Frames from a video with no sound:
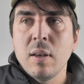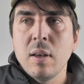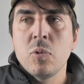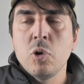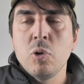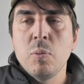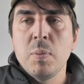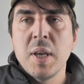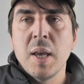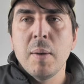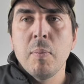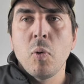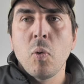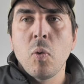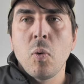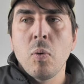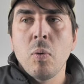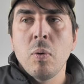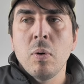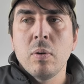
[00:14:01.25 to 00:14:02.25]
to be
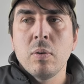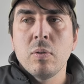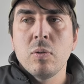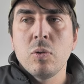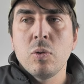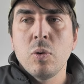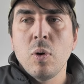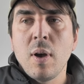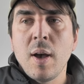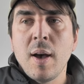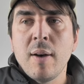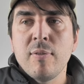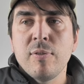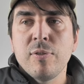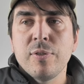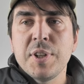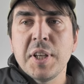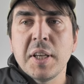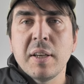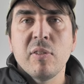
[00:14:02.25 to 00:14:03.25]
able to
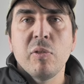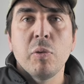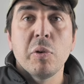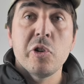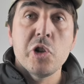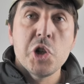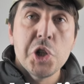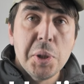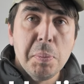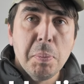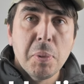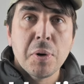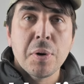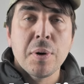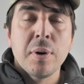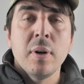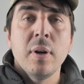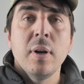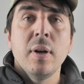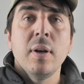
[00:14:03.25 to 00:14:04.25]
have tickets for cheaper